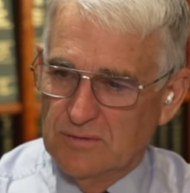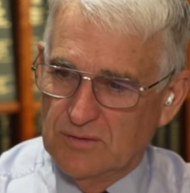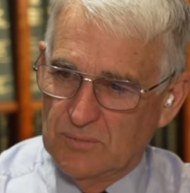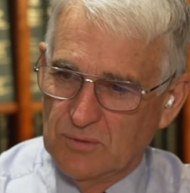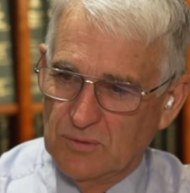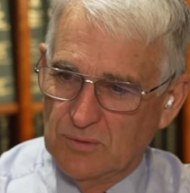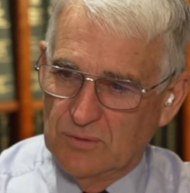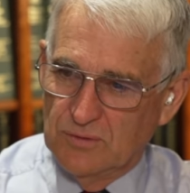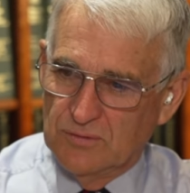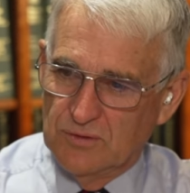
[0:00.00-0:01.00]
some
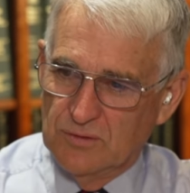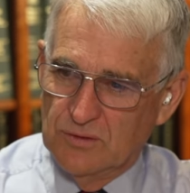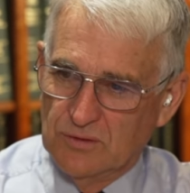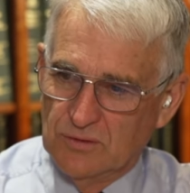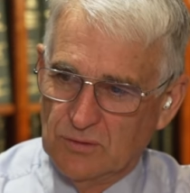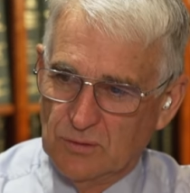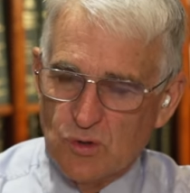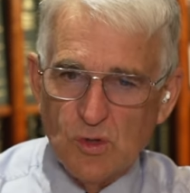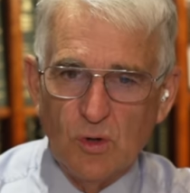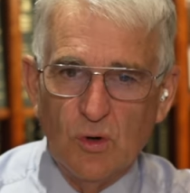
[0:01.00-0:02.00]
sort of delusional
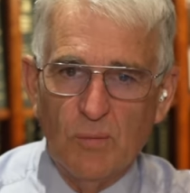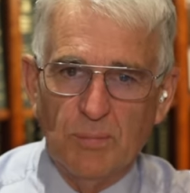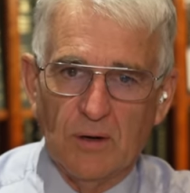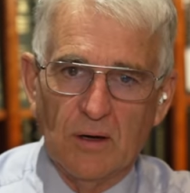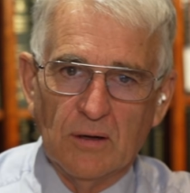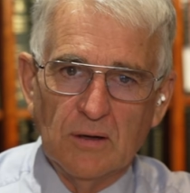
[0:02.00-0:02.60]
torpor